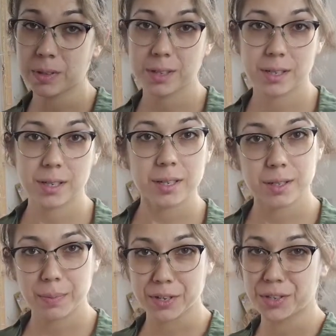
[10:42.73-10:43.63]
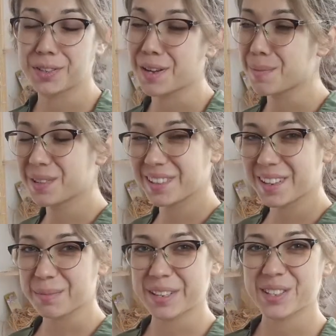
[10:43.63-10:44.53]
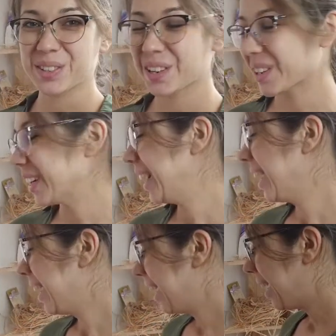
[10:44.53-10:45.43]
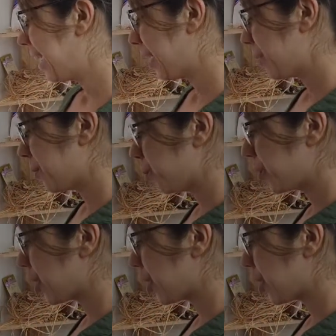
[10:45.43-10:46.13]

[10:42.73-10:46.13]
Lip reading: This is a special table in my studio, which I